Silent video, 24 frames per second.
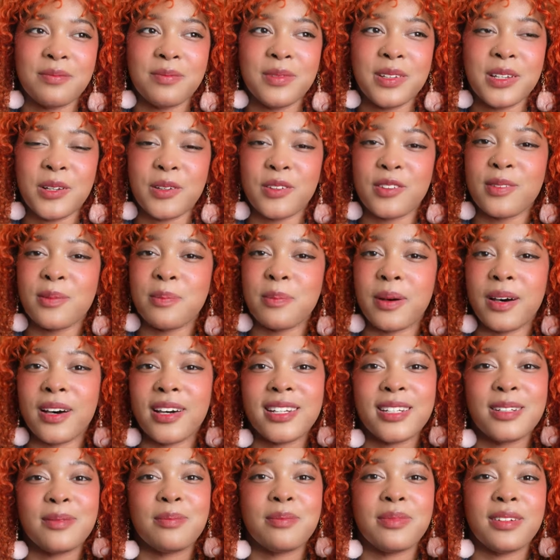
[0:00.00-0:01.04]
you know,
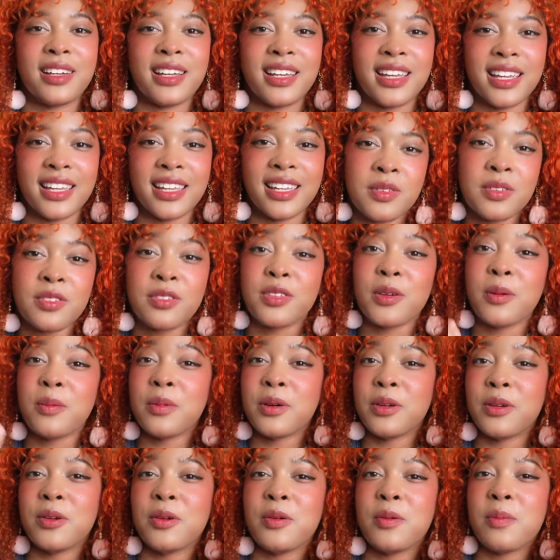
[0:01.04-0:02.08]
spotted by
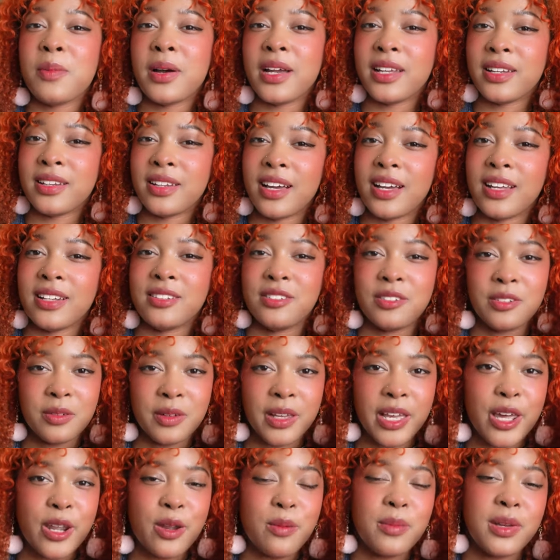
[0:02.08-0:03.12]
someone who might not do
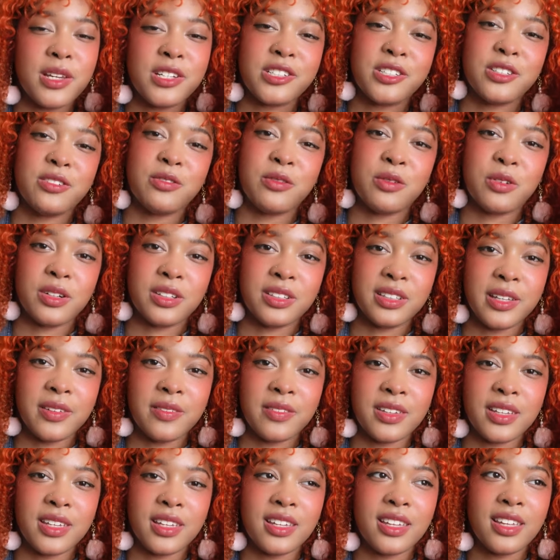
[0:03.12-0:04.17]
animation for a
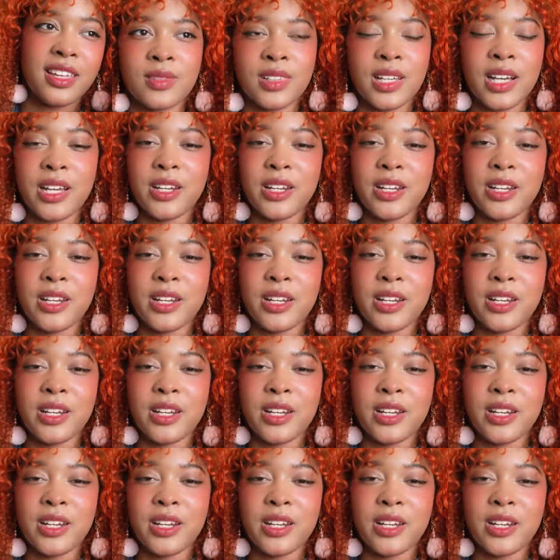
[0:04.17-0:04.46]
living.